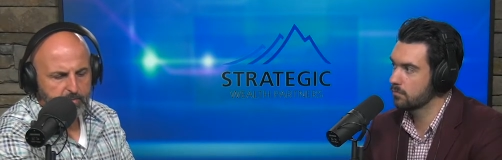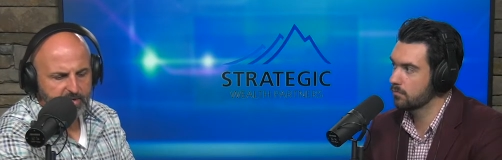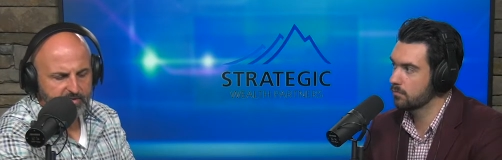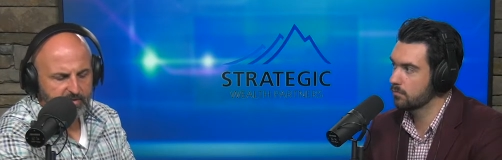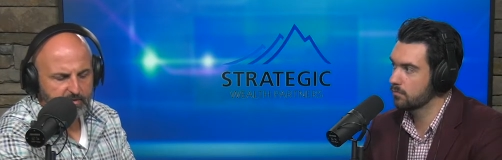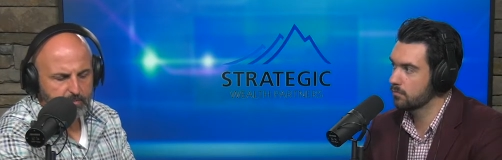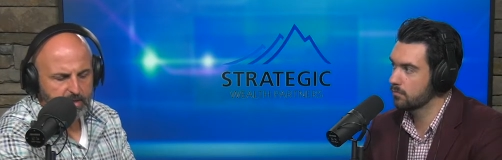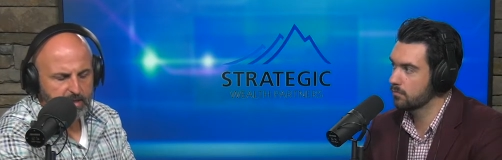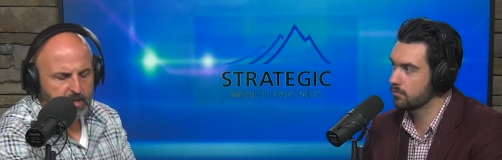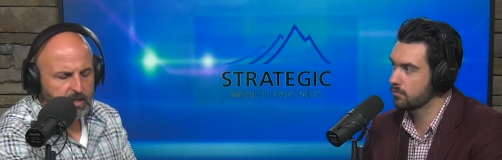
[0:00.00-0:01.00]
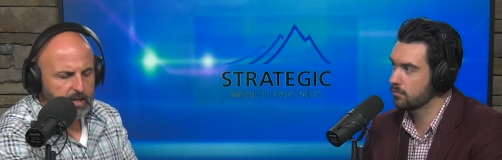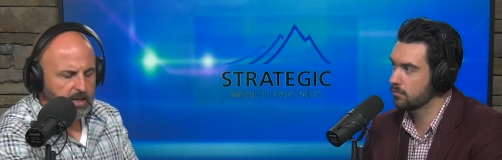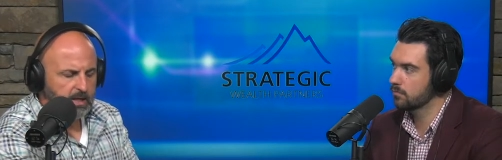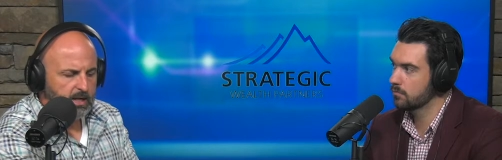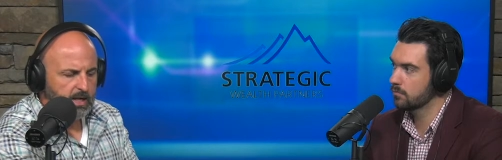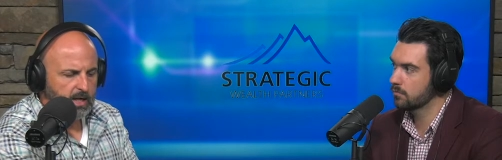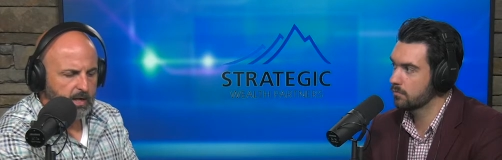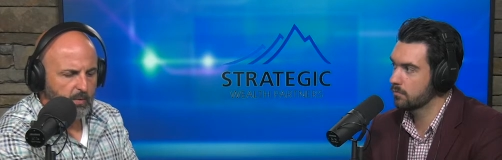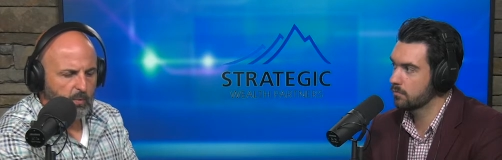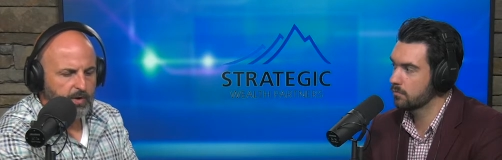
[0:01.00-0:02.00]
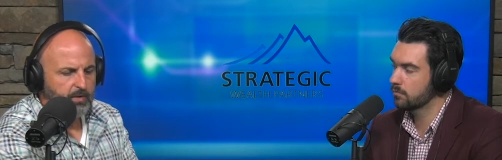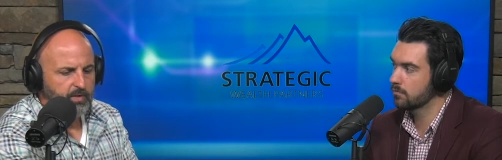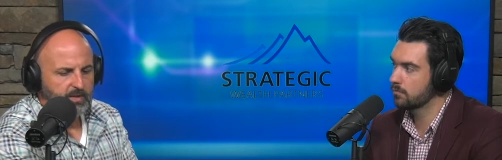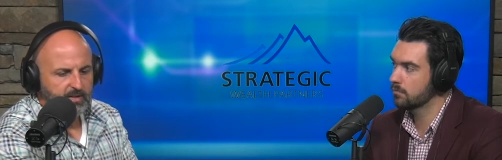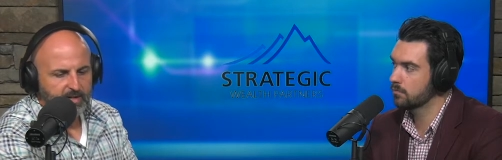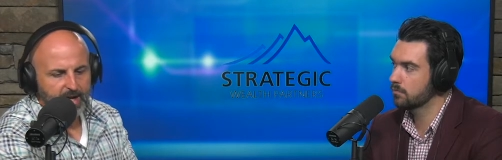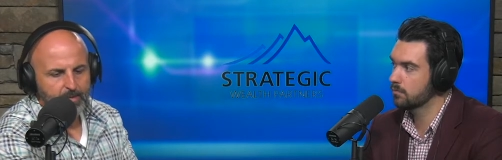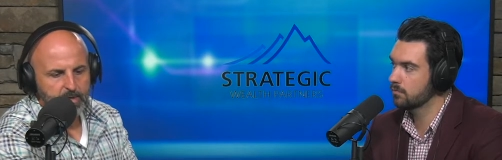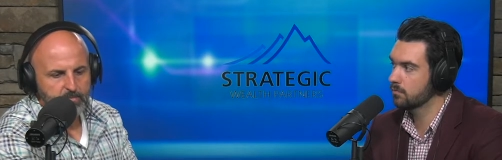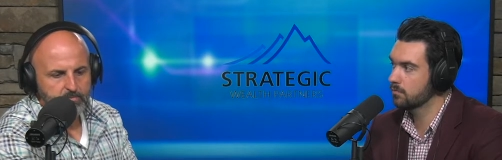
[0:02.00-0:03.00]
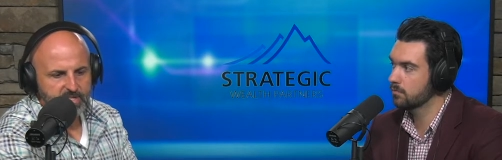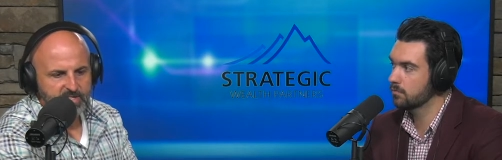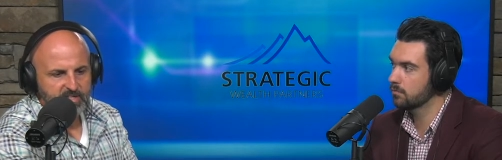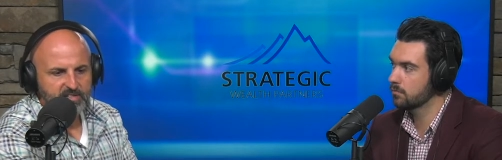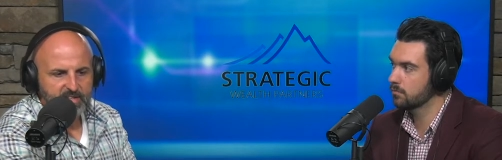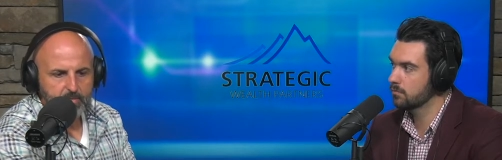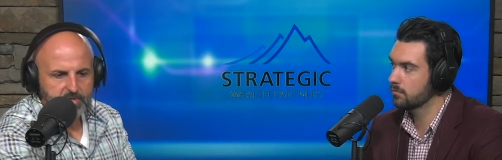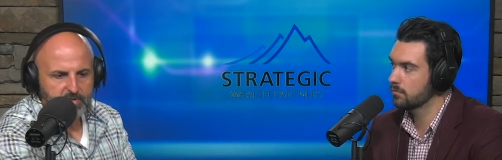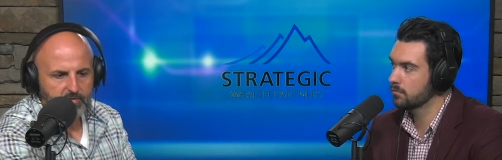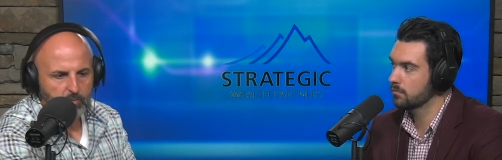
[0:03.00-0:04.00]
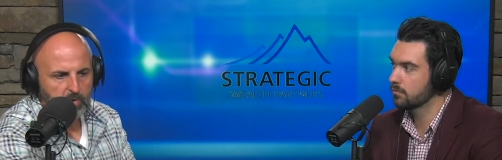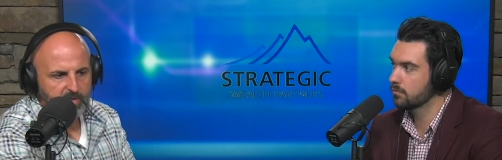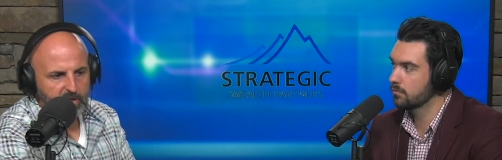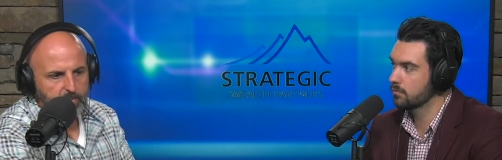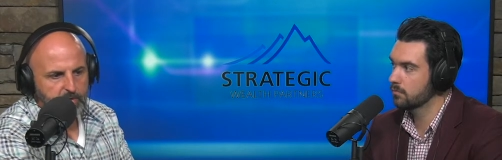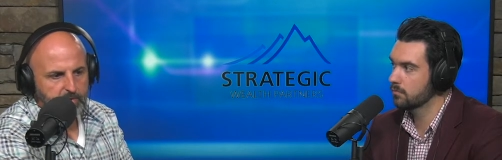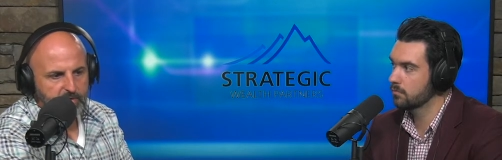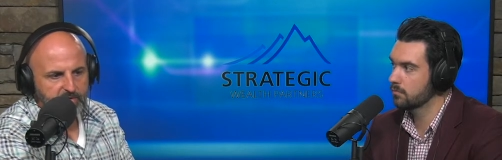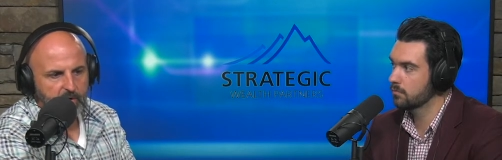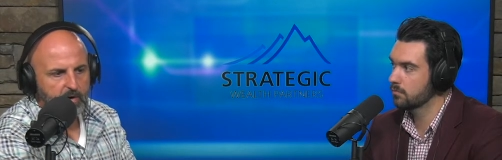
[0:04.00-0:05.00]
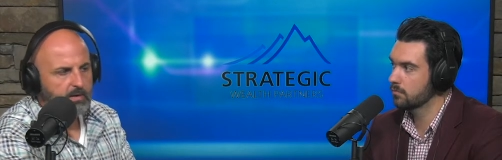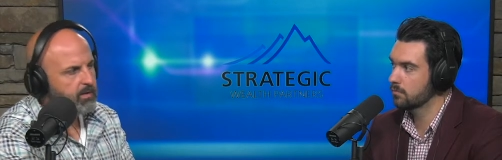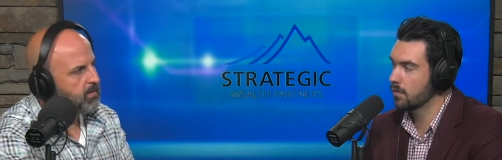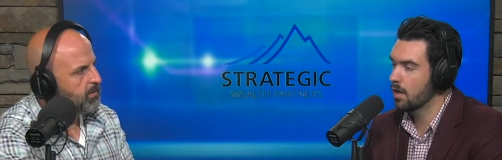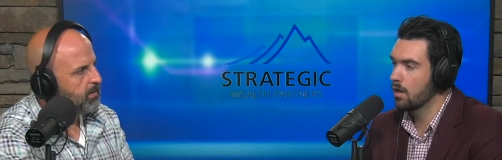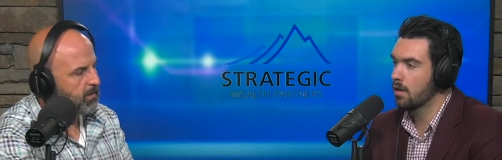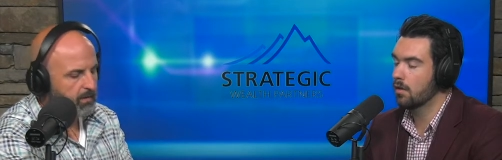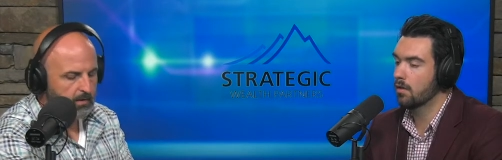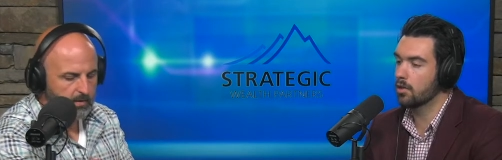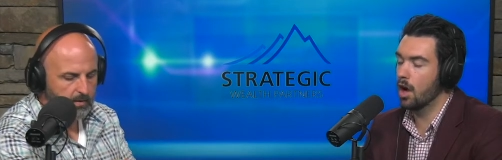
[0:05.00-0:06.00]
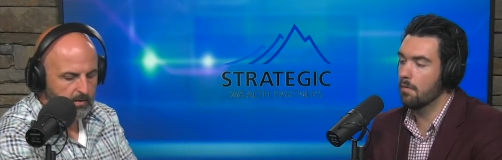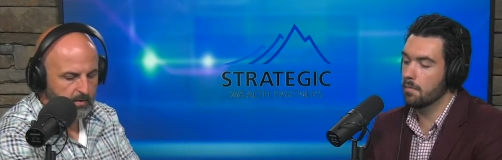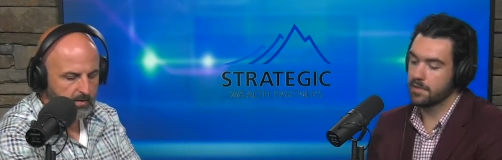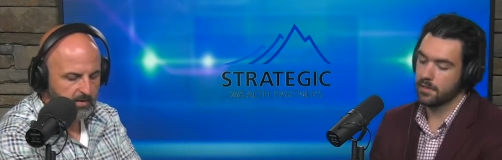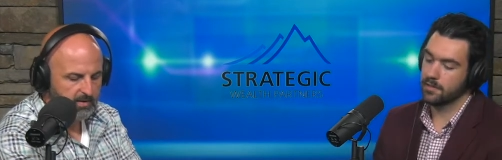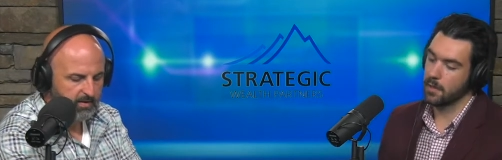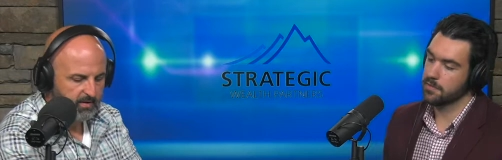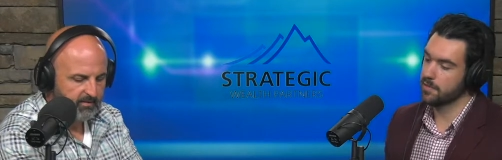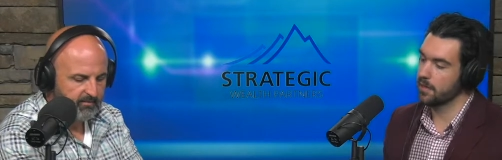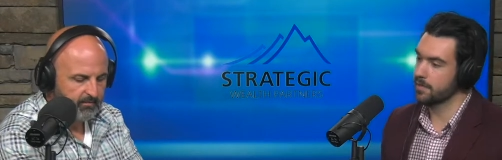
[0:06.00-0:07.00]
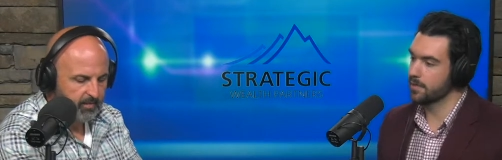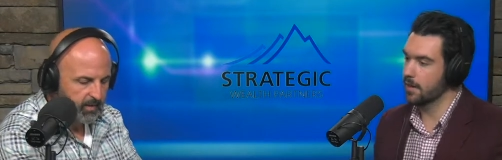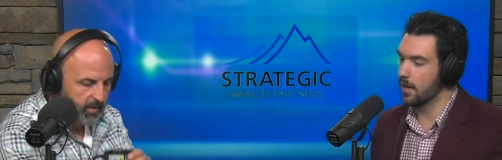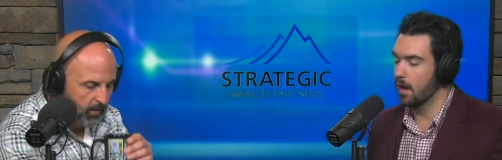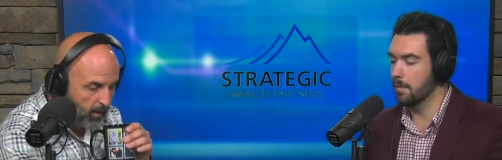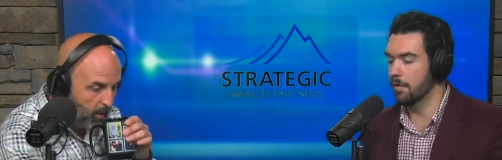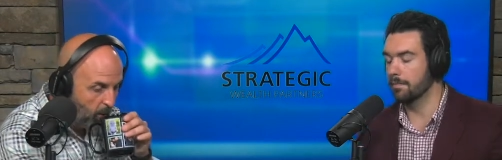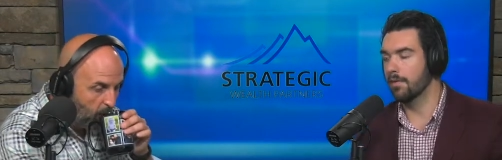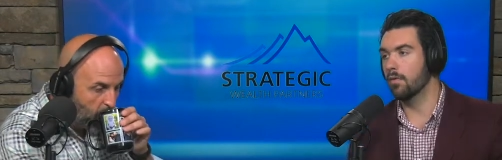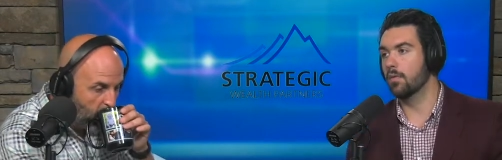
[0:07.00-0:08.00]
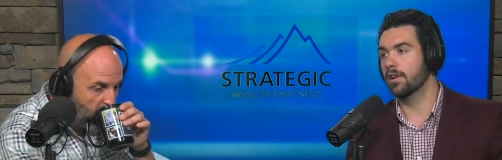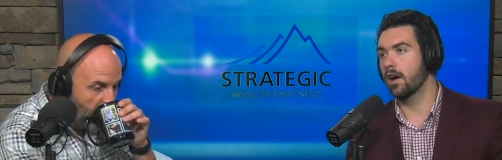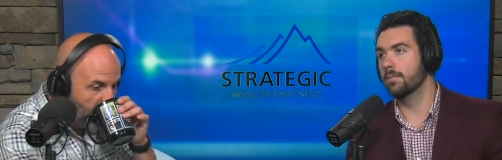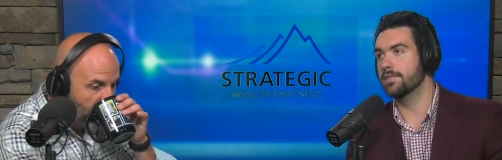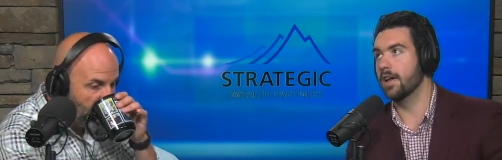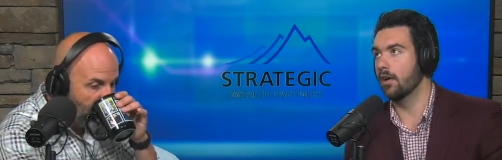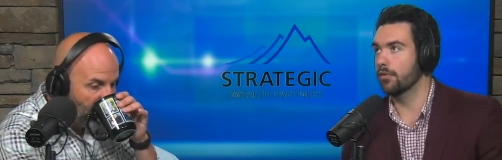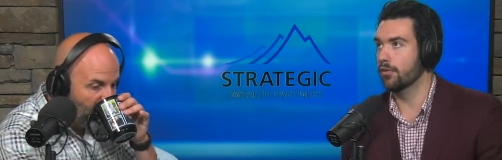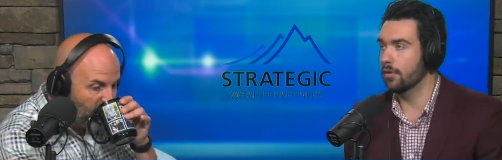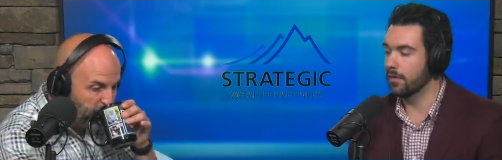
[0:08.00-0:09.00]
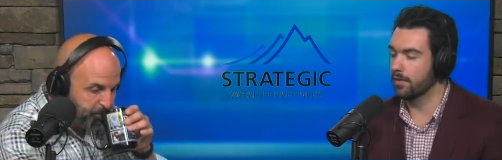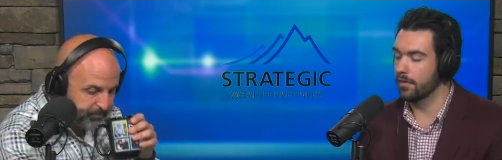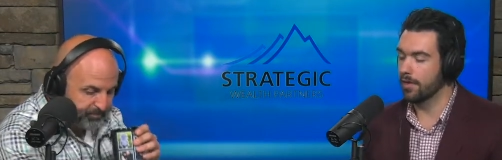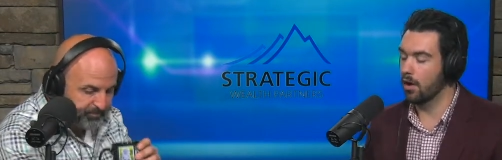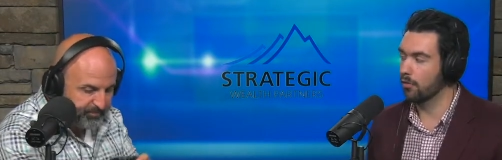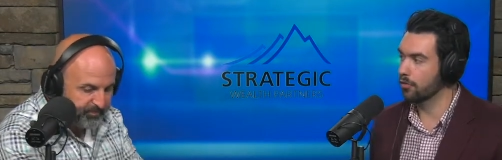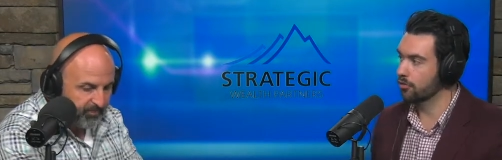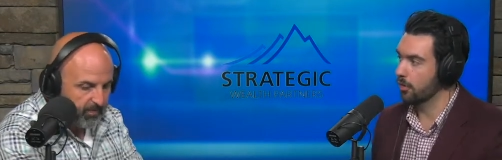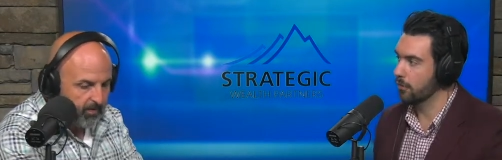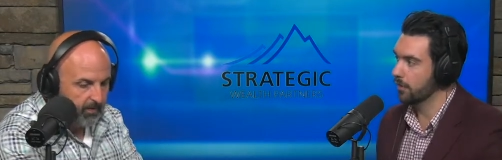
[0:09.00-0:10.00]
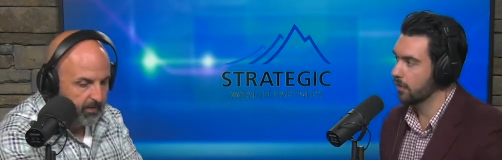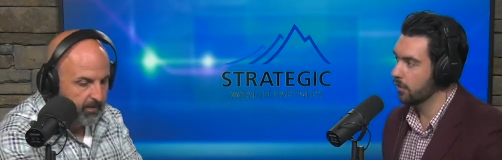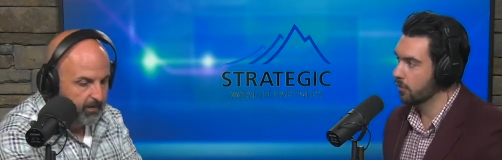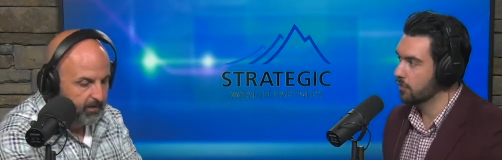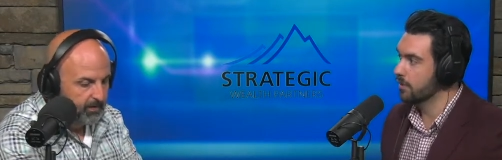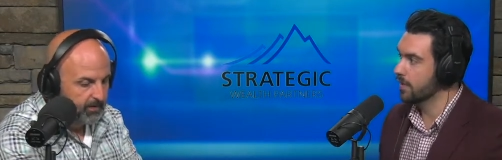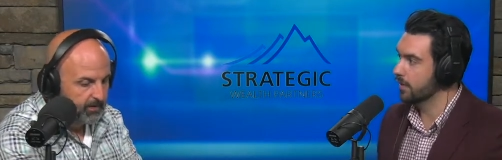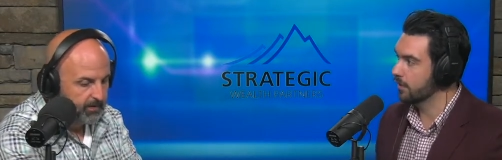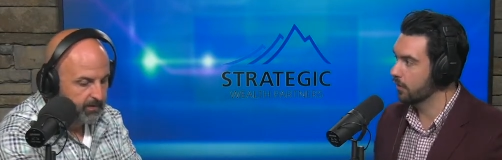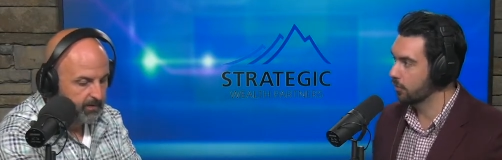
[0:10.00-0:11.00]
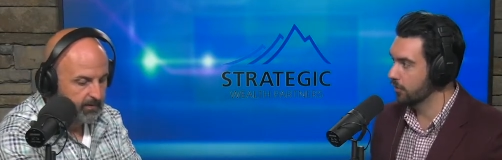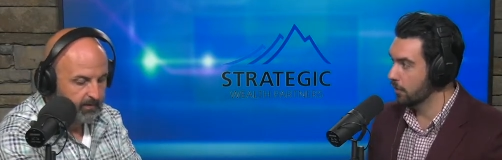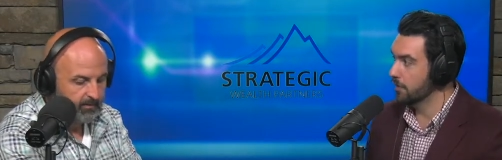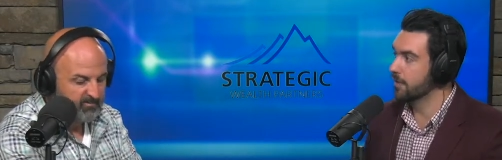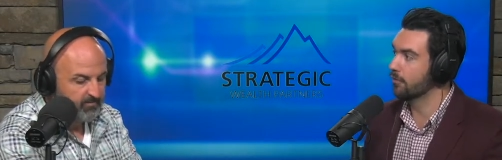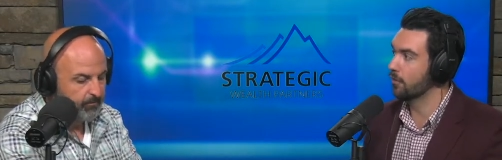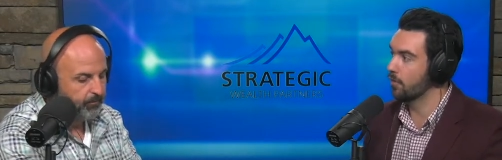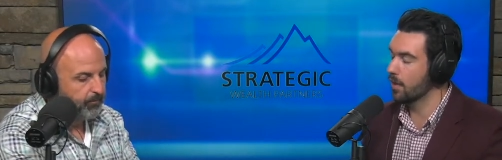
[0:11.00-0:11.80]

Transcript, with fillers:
Speaker 1: the business, but uh, what do you think the common misconceptions with income annuities are?
Speaker 2: The common misconceptions, I'd say, I mean, when it comes down to it, they all do something a little unique, a little, little bit different,